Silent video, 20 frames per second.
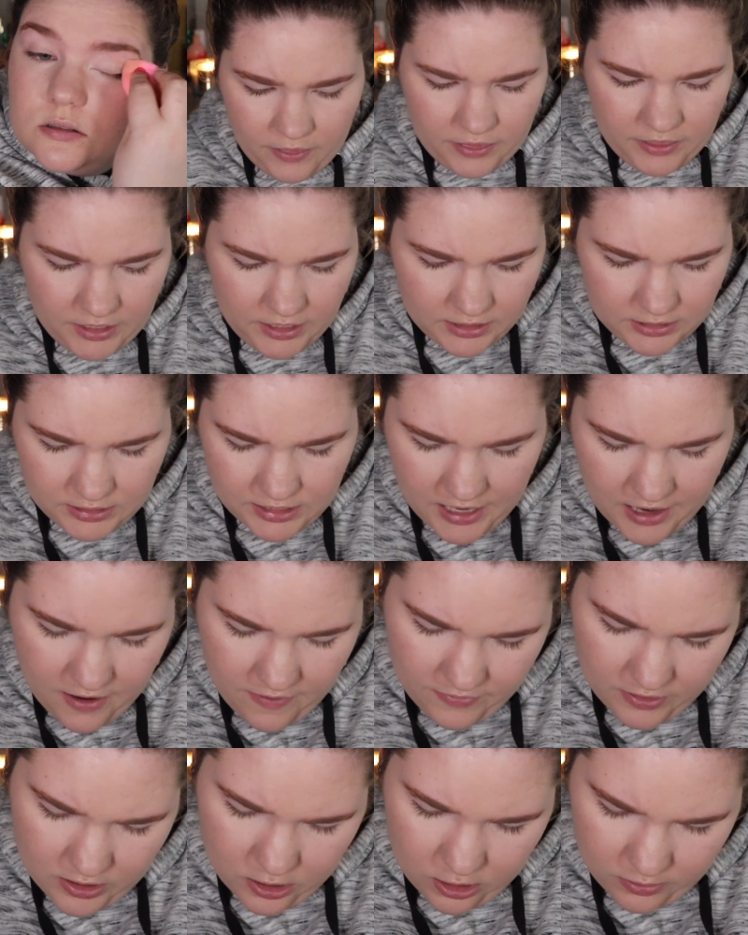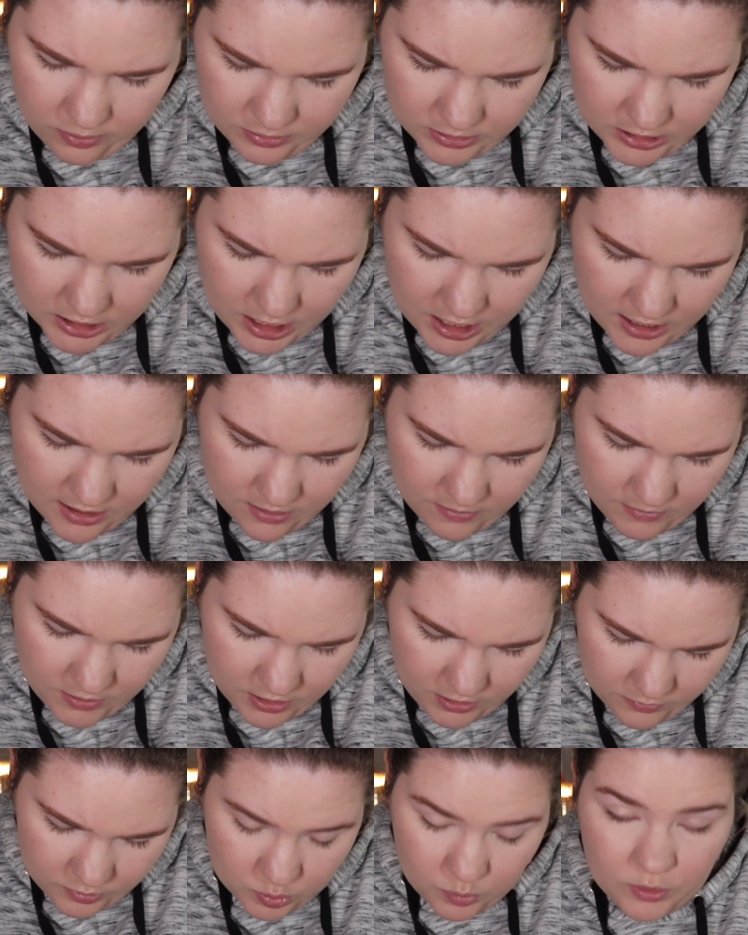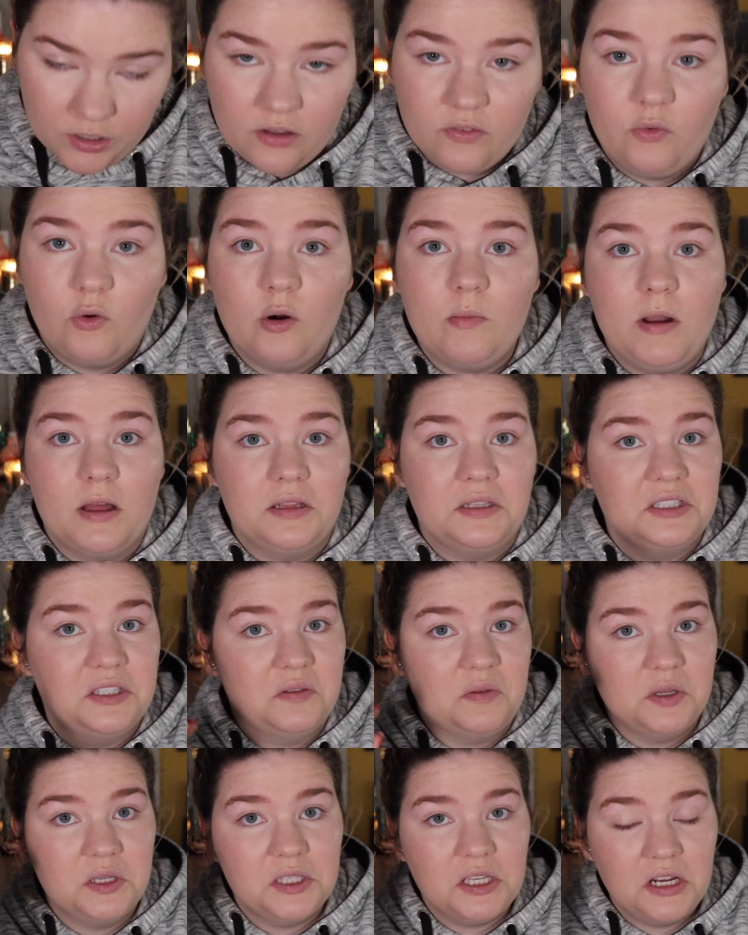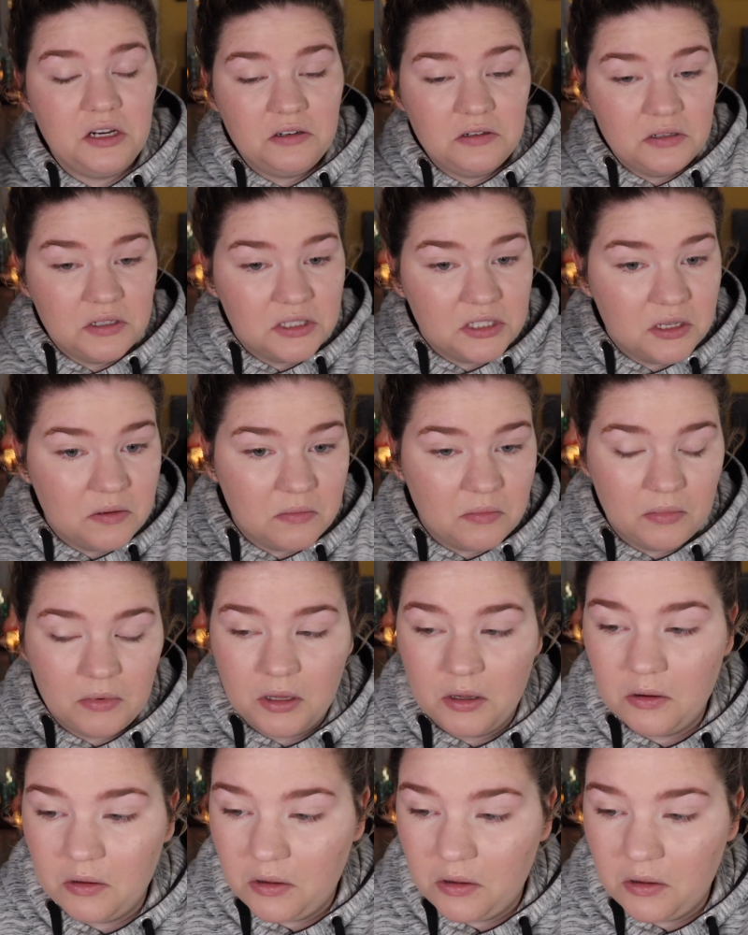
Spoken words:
These have an open time of 24 months, so these actually seem